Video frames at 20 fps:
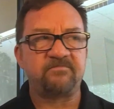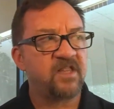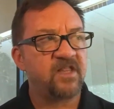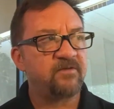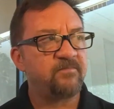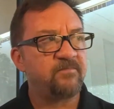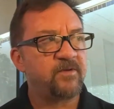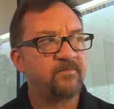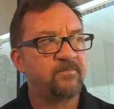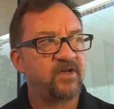
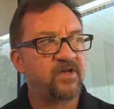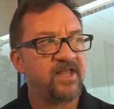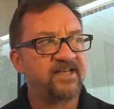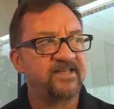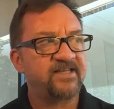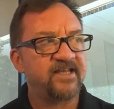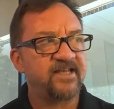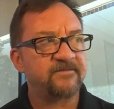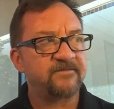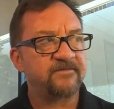let me put it
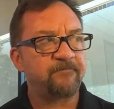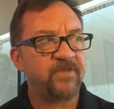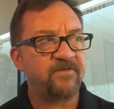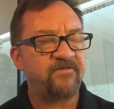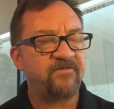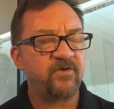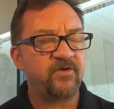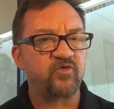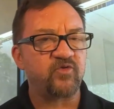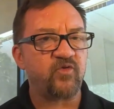like this.
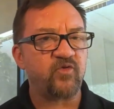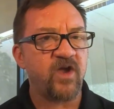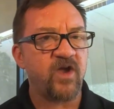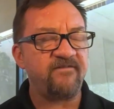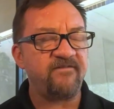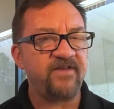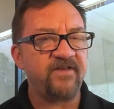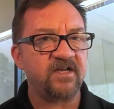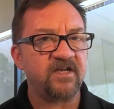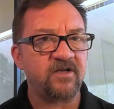If you're
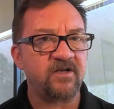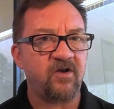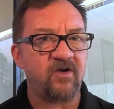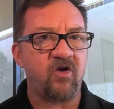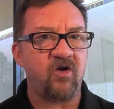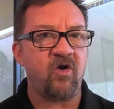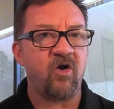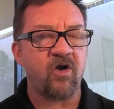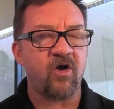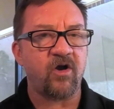driving a
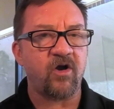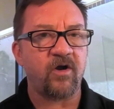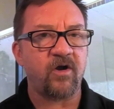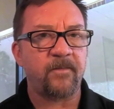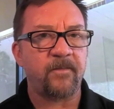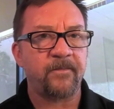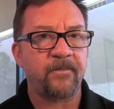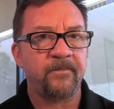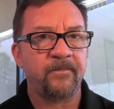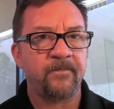car
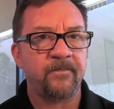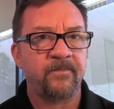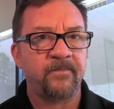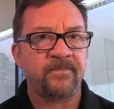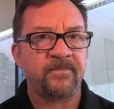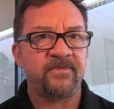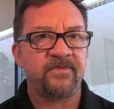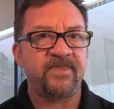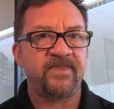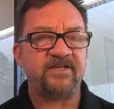
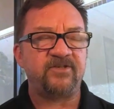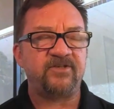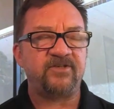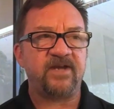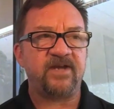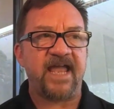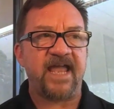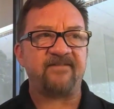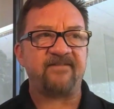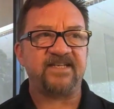that
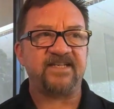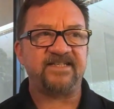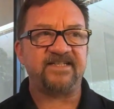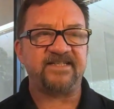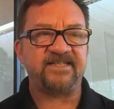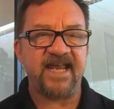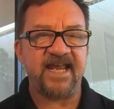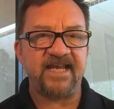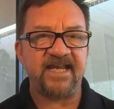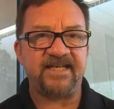you have to
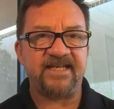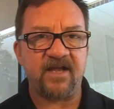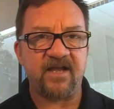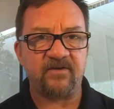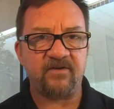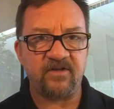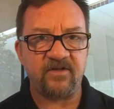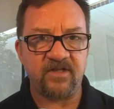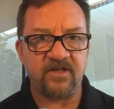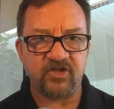take
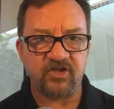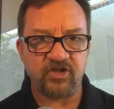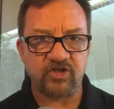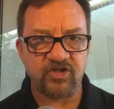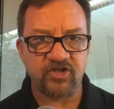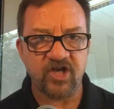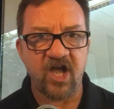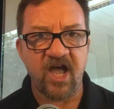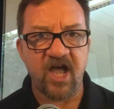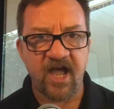down to the
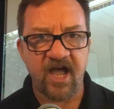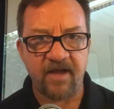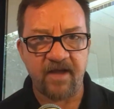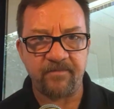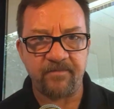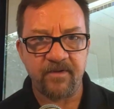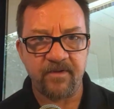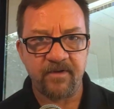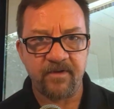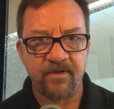
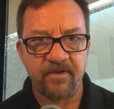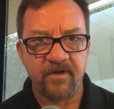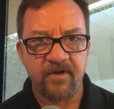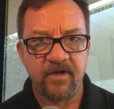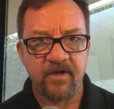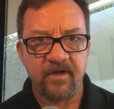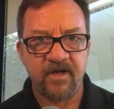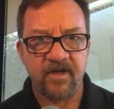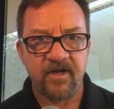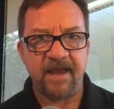shop
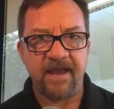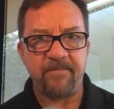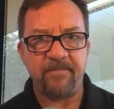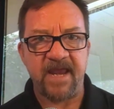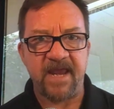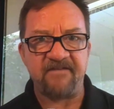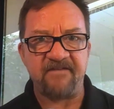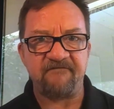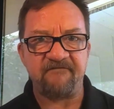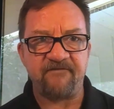and
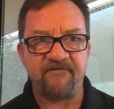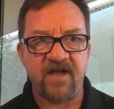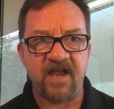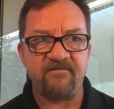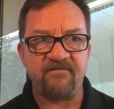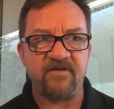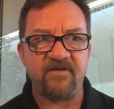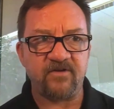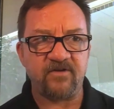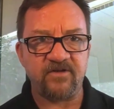pay
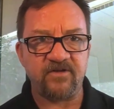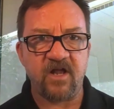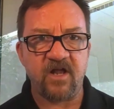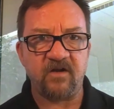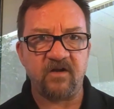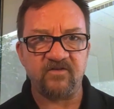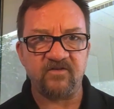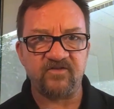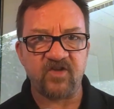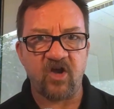
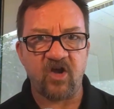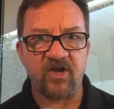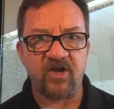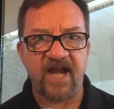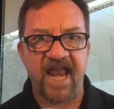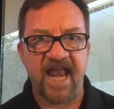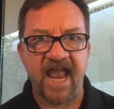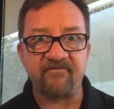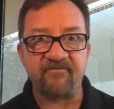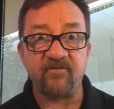$500 on
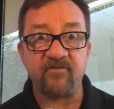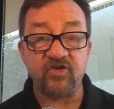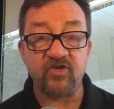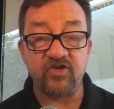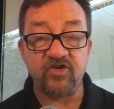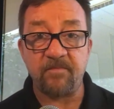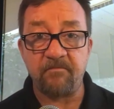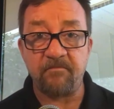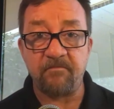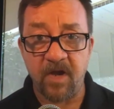
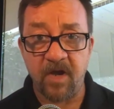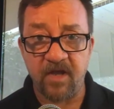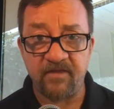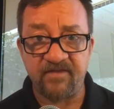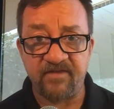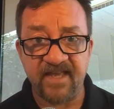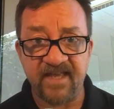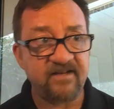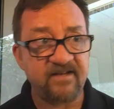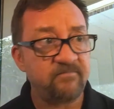average a
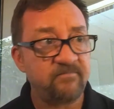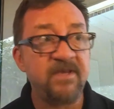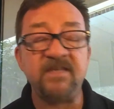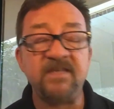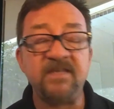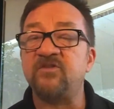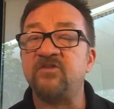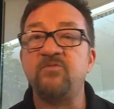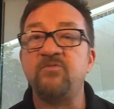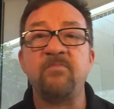month, that
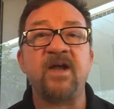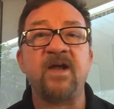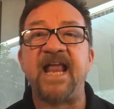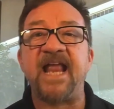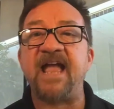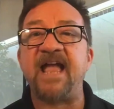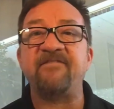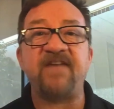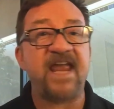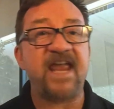means you might
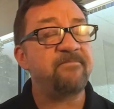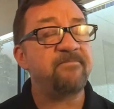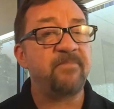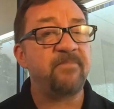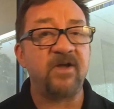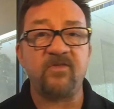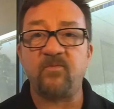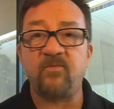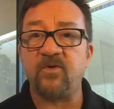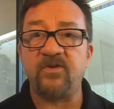have a
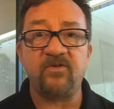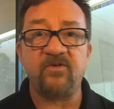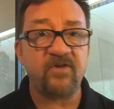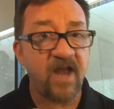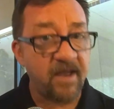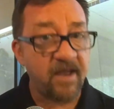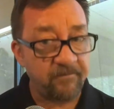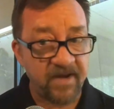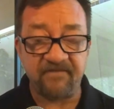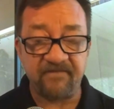month where you're
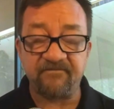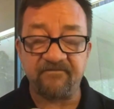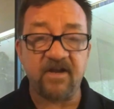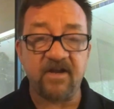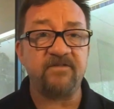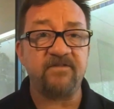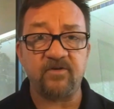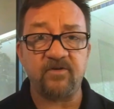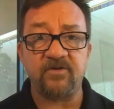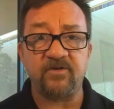not paying
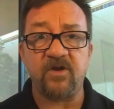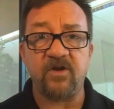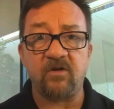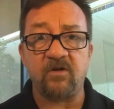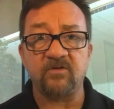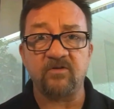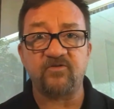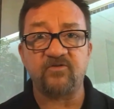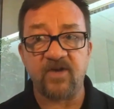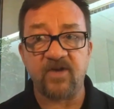
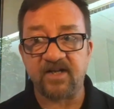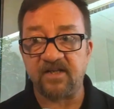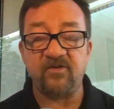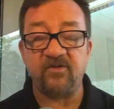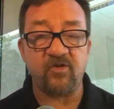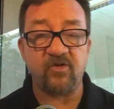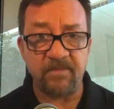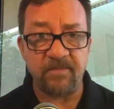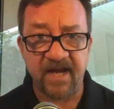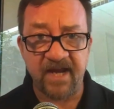$500 directly
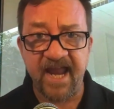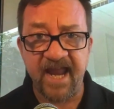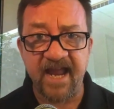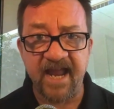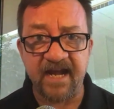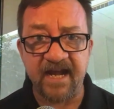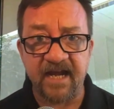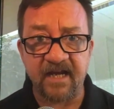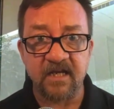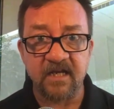to your
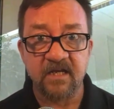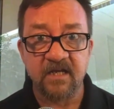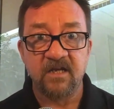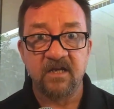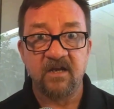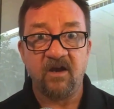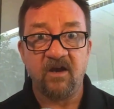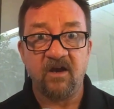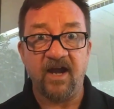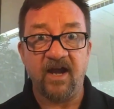mechanic,
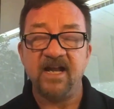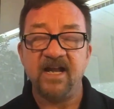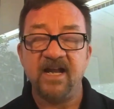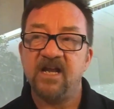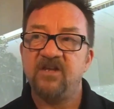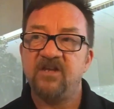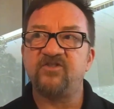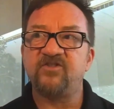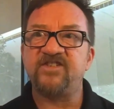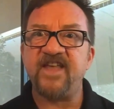right?
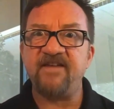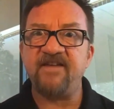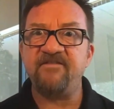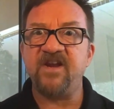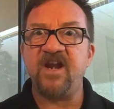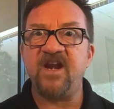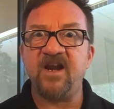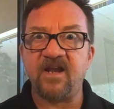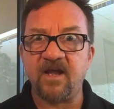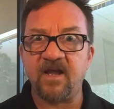You're
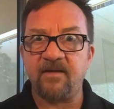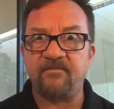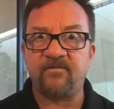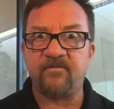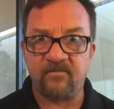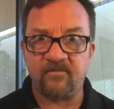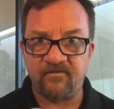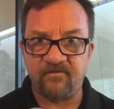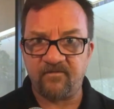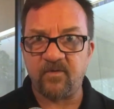saving it up
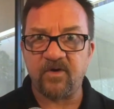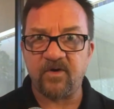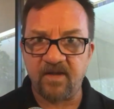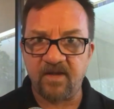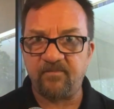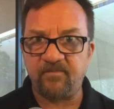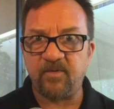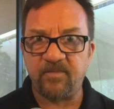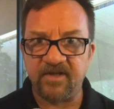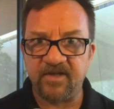for a
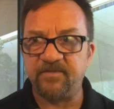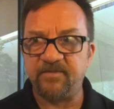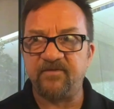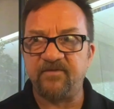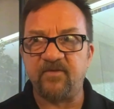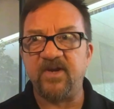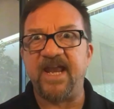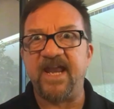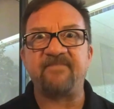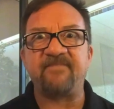couple months
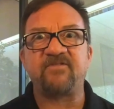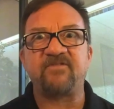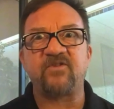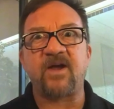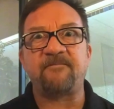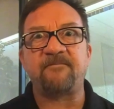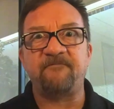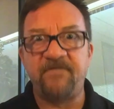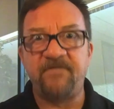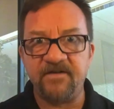before you have to
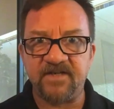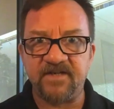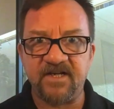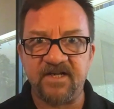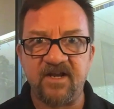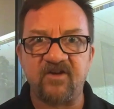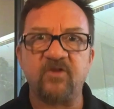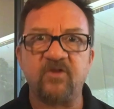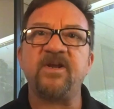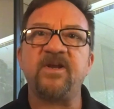drop
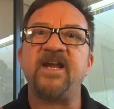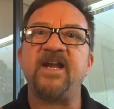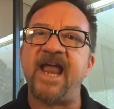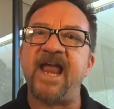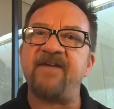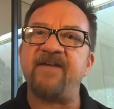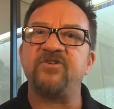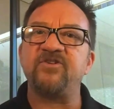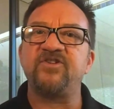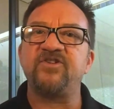$1,500, but it
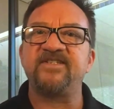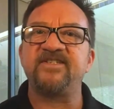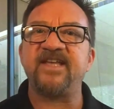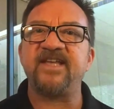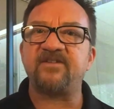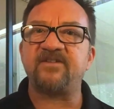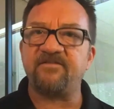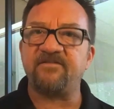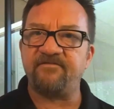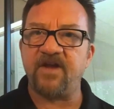averages
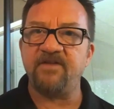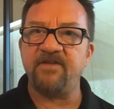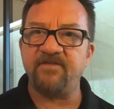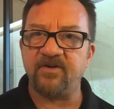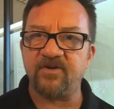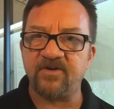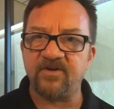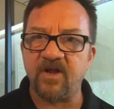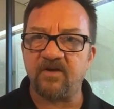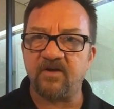out to
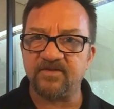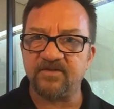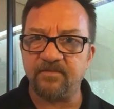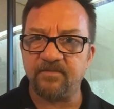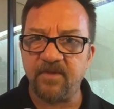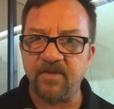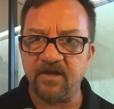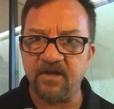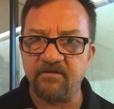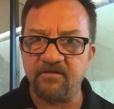$500 a
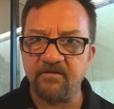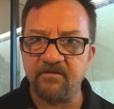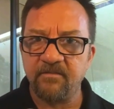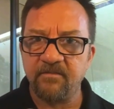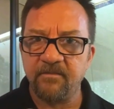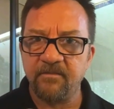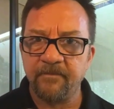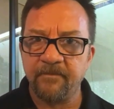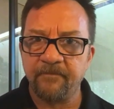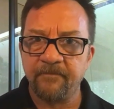month.
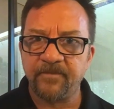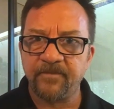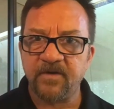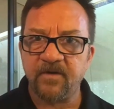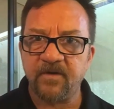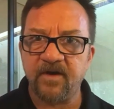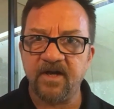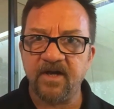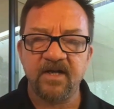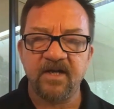
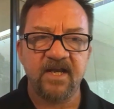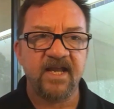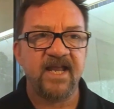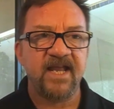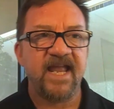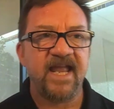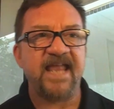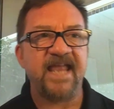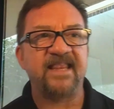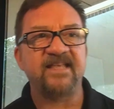Right.
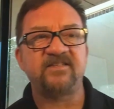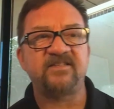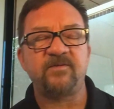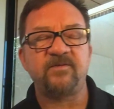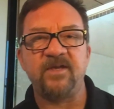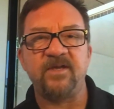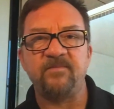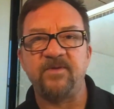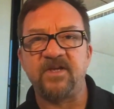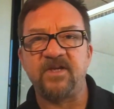And let's
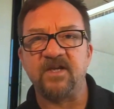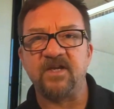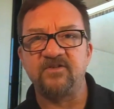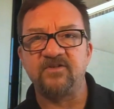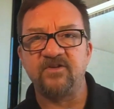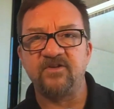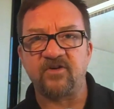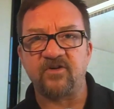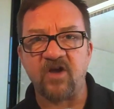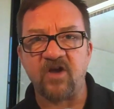say
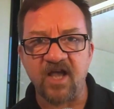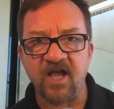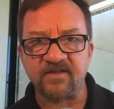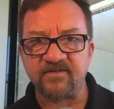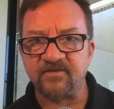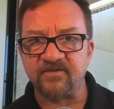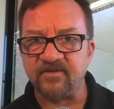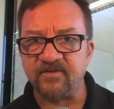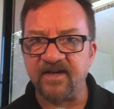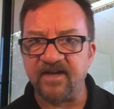because your
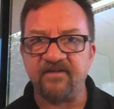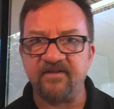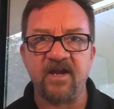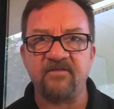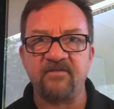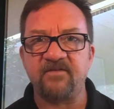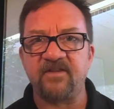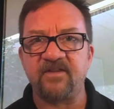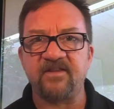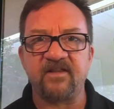costs are
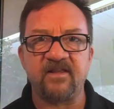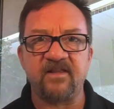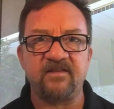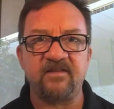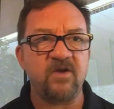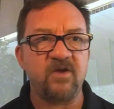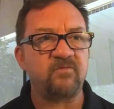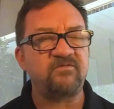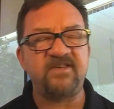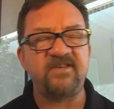
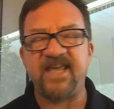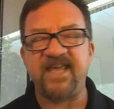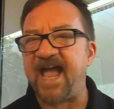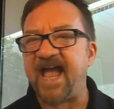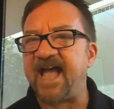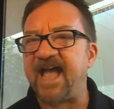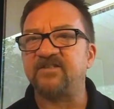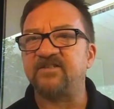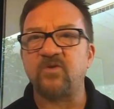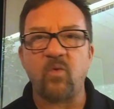everything, you know,
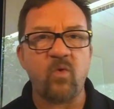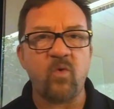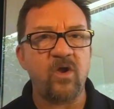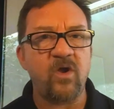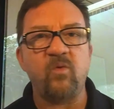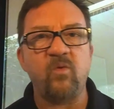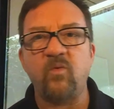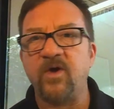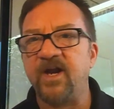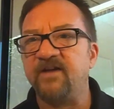gas,
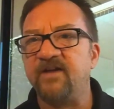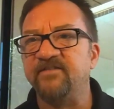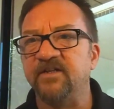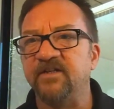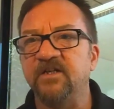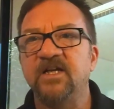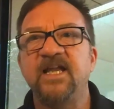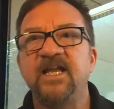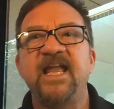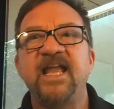oil,
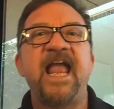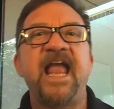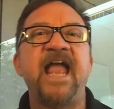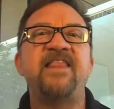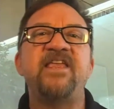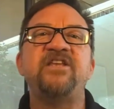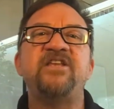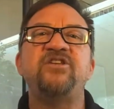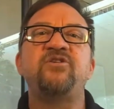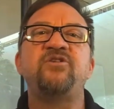whatever.
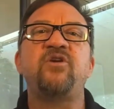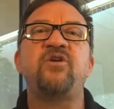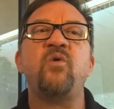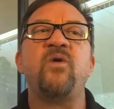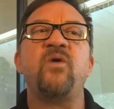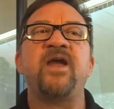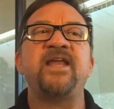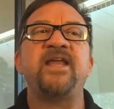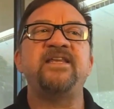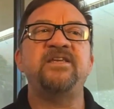And then you
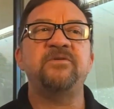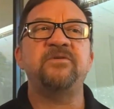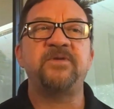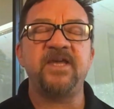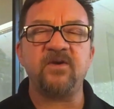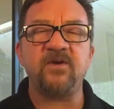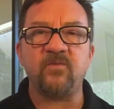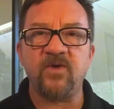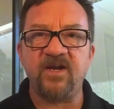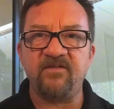go and you
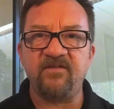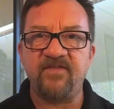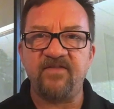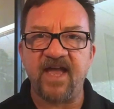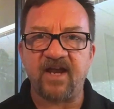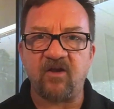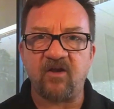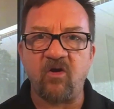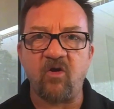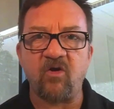get rid of
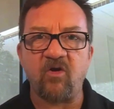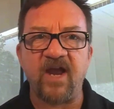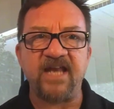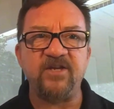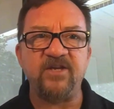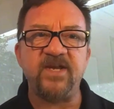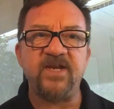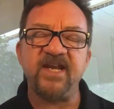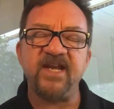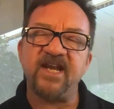that car
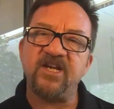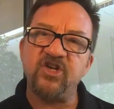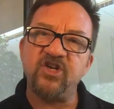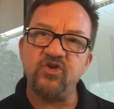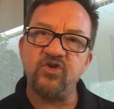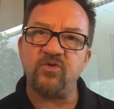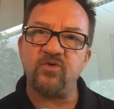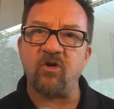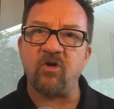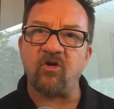and you get a
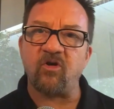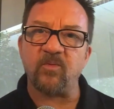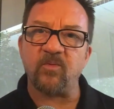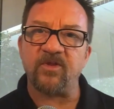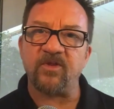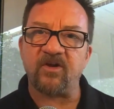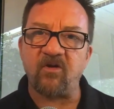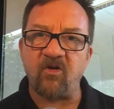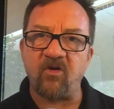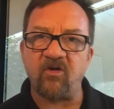new car
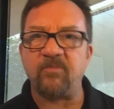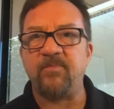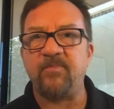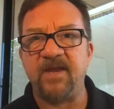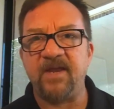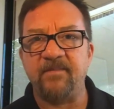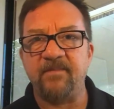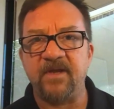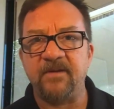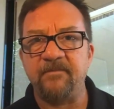with a car
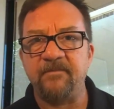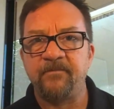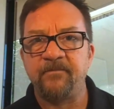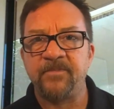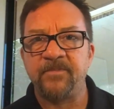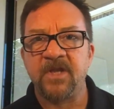payment